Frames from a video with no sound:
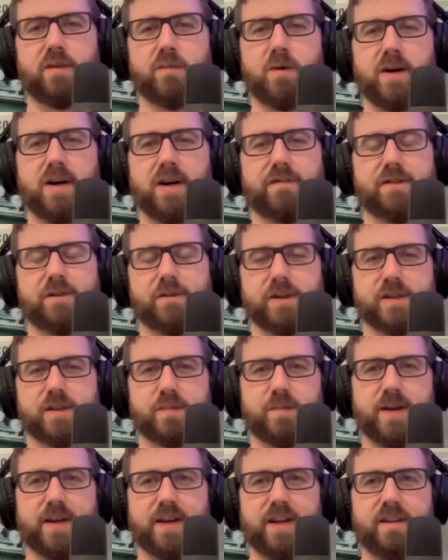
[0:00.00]
you might have to
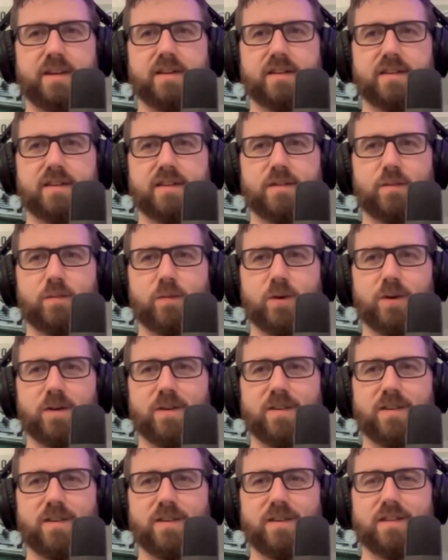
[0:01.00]
explain
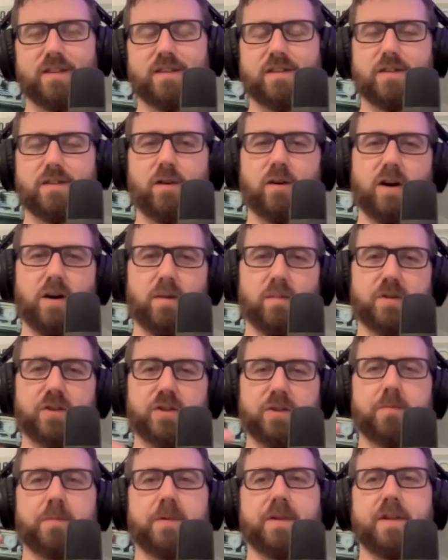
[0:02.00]
what. So I'm
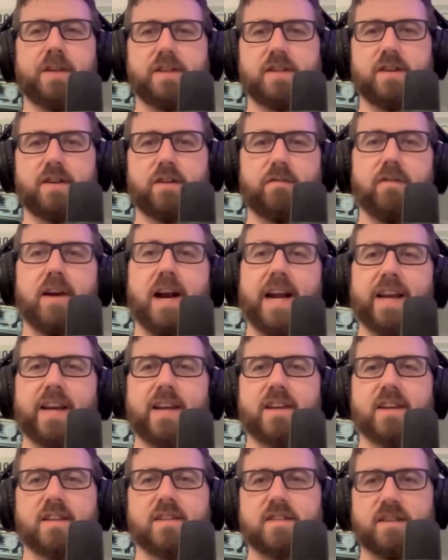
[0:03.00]
assuming there's like
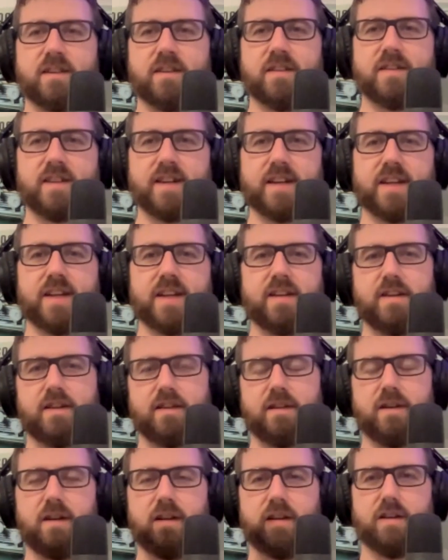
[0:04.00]
rankings to the ticket,
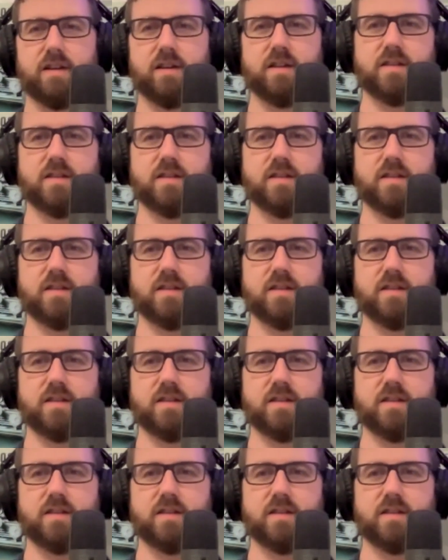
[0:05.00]
yeah,